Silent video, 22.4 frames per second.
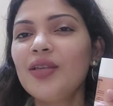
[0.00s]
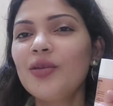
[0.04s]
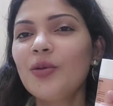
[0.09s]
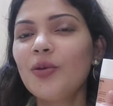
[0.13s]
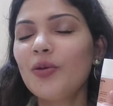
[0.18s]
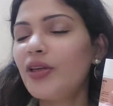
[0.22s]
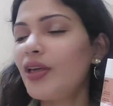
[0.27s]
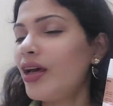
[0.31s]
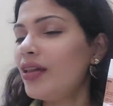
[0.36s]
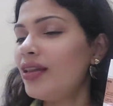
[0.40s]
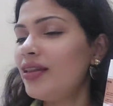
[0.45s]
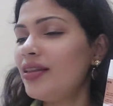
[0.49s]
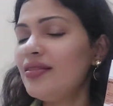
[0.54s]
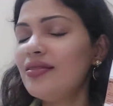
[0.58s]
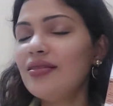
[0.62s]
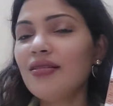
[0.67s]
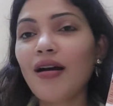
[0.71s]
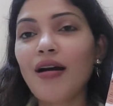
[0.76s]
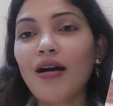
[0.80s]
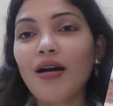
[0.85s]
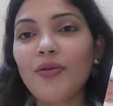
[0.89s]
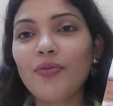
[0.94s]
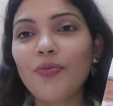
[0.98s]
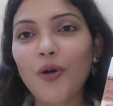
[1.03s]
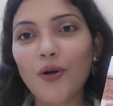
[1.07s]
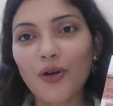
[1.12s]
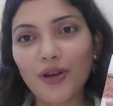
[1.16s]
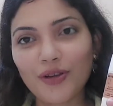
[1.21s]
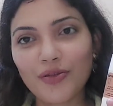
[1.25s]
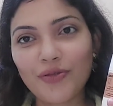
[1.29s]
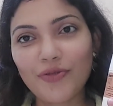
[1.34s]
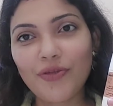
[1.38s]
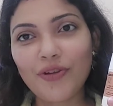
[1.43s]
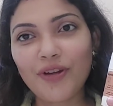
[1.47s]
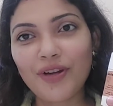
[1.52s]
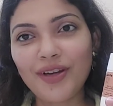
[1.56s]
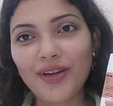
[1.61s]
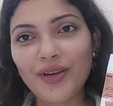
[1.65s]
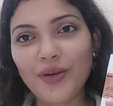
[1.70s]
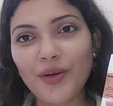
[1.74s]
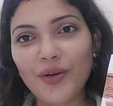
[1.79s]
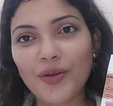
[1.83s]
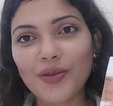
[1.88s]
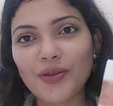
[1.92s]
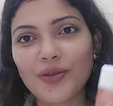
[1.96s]
So yeah, these are pocket
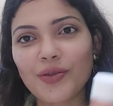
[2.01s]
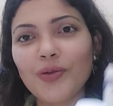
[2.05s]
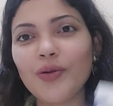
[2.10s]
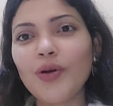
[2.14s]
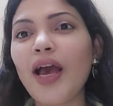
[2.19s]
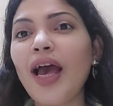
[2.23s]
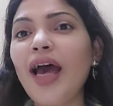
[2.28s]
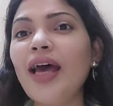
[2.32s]
friendly also.